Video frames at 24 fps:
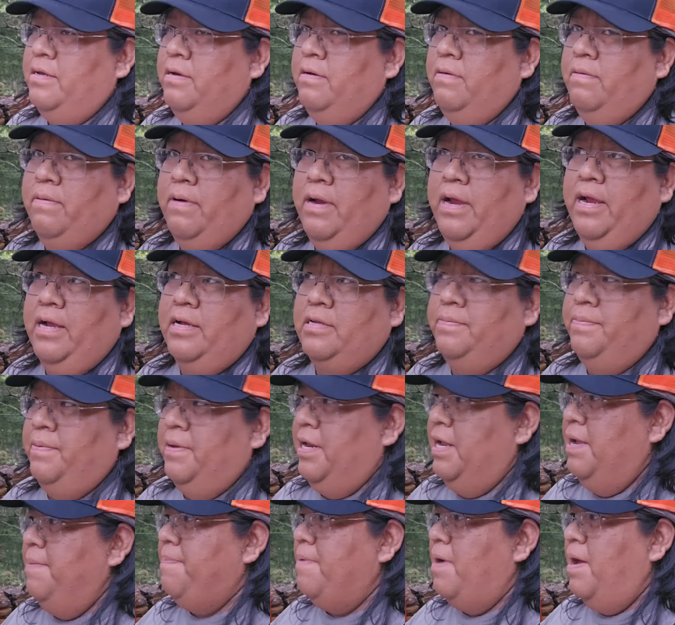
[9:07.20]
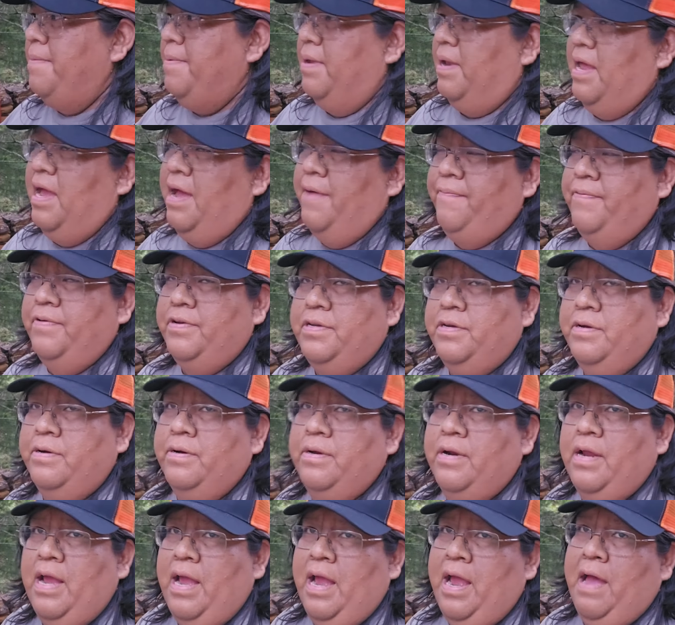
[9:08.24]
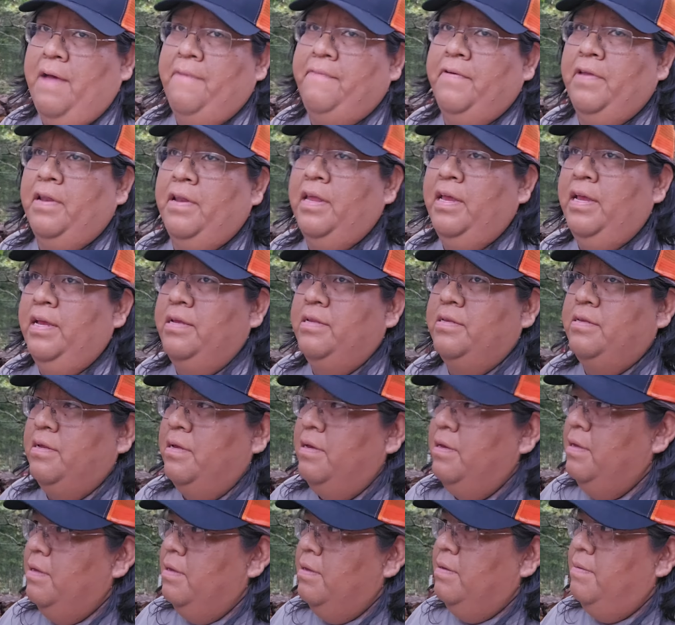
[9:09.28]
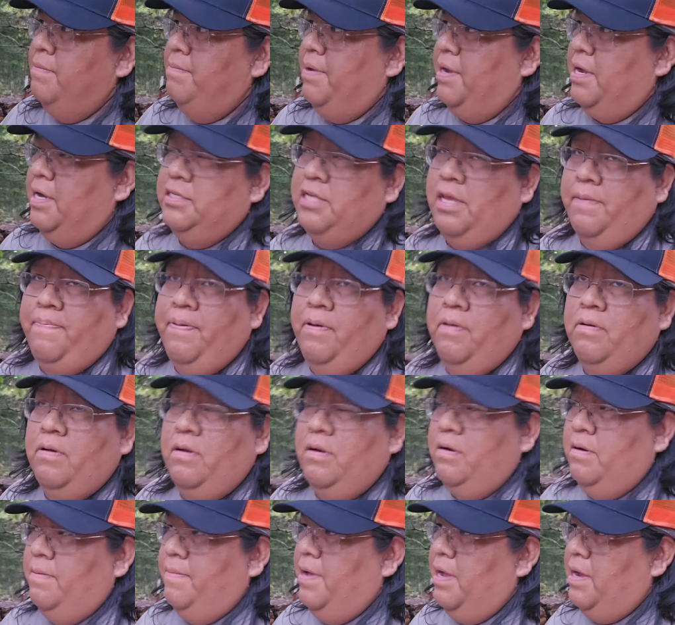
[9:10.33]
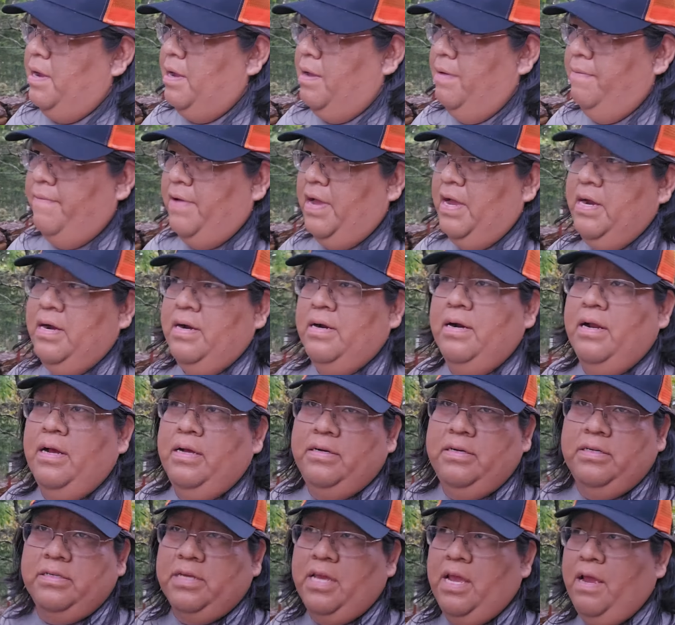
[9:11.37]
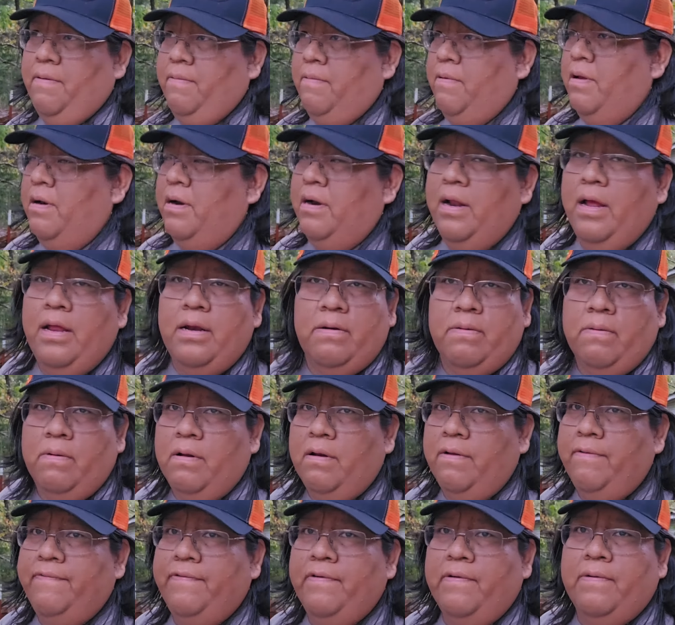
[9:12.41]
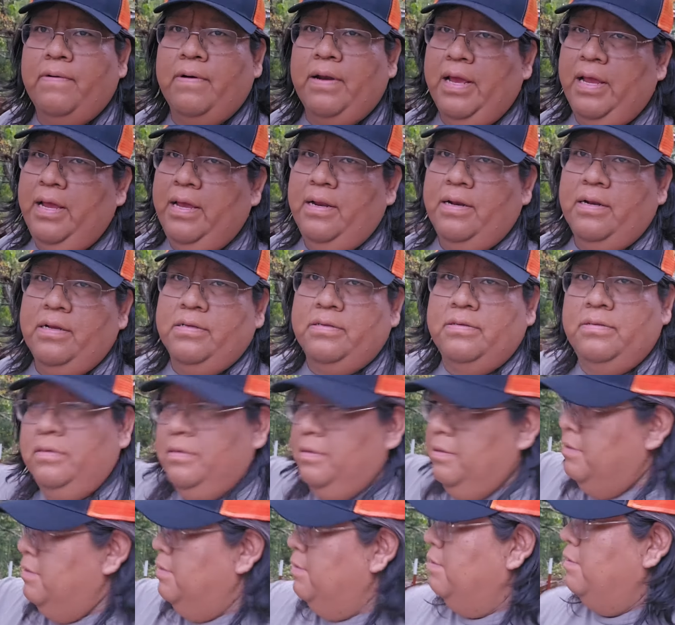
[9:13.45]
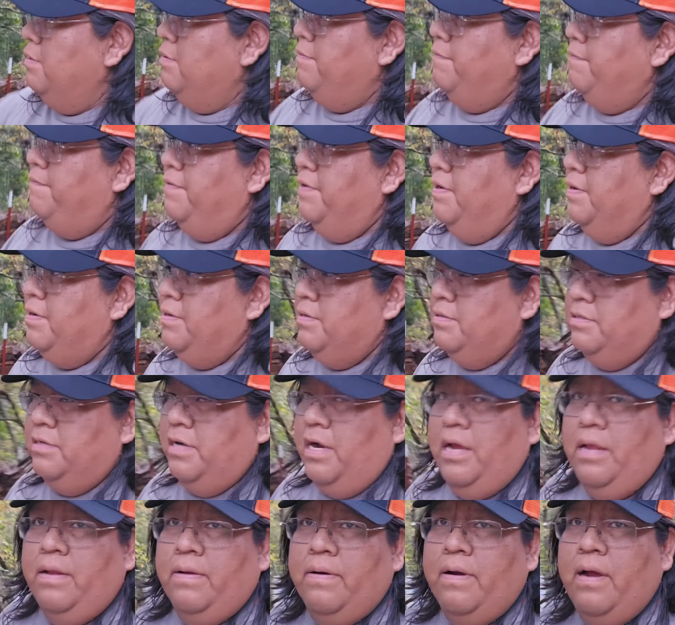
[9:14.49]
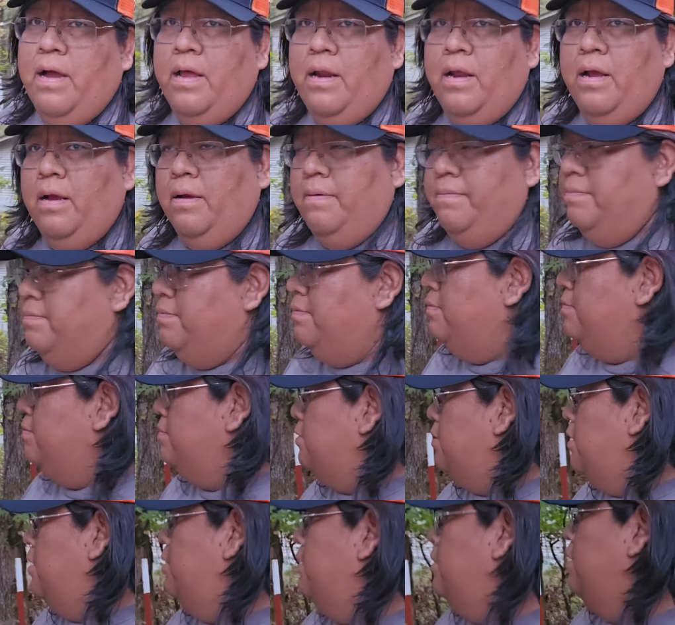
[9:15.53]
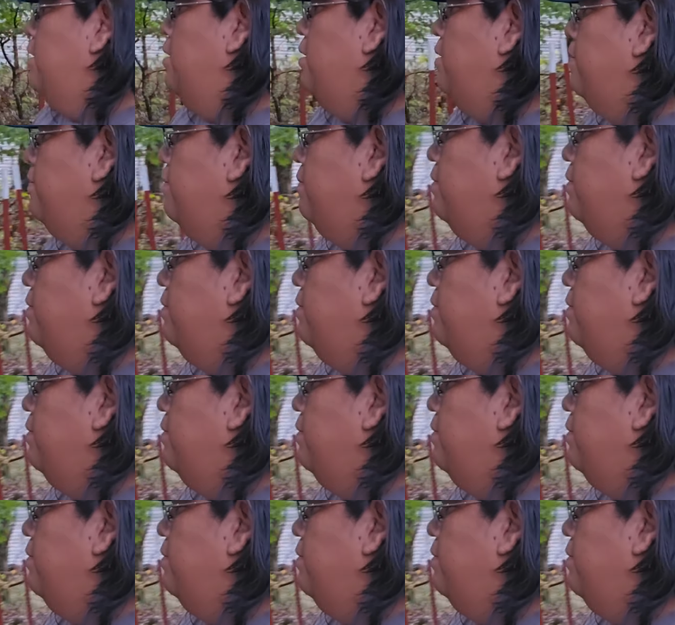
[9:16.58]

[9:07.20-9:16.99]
2 ricks, but he probably left with 2.5 at least, because he pulled under my conveyor, and I just kept running that 24D and just filled his trailer right up. So,